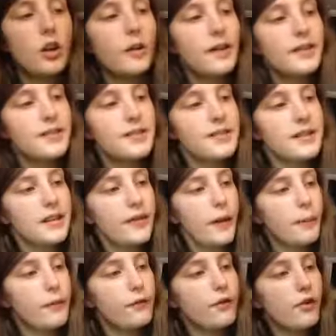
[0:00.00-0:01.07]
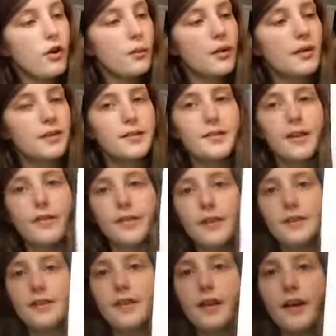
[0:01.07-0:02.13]
going to see that performance. And
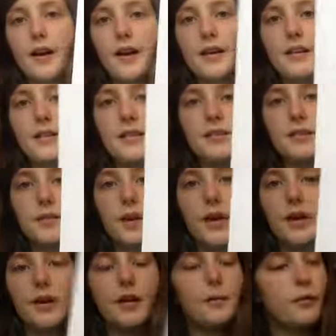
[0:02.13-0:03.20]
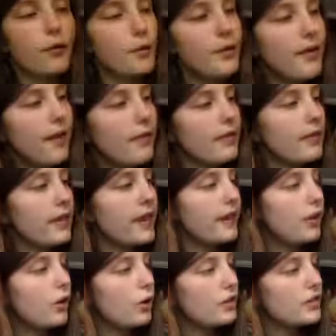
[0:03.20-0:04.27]
these are the guys performing, and they're
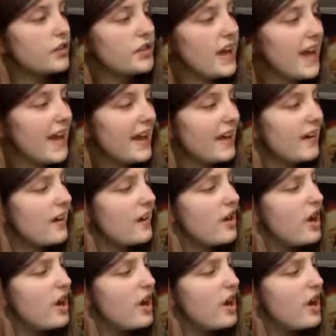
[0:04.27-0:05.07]
called Day